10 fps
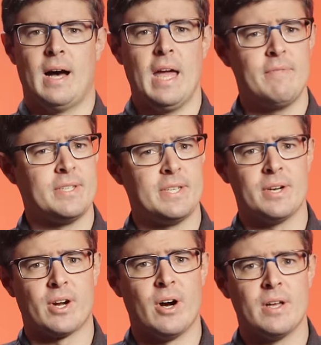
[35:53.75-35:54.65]
I haven't seen
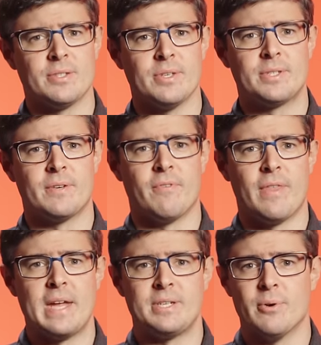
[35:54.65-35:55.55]
a cause listed for
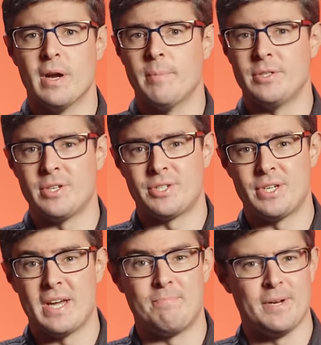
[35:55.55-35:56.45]
that derailment just
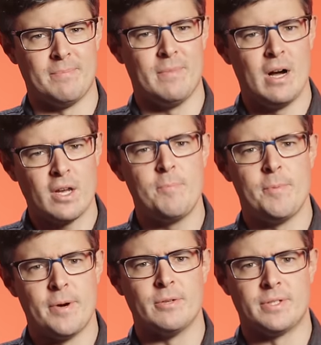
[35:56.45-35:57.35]
yet, but I'll keep you
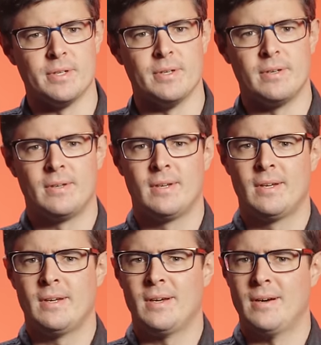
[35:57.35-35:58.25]
posted.
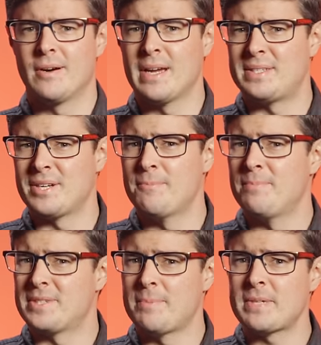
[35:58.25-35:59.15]
Okay, so
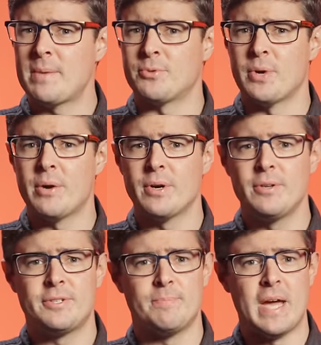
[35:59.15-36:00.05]
sometimes
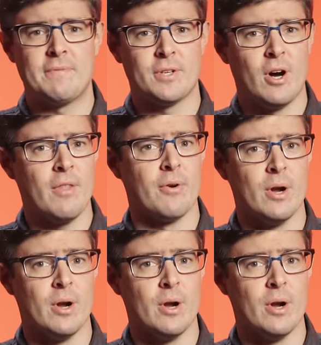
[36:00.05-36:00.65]
railroads have to haul their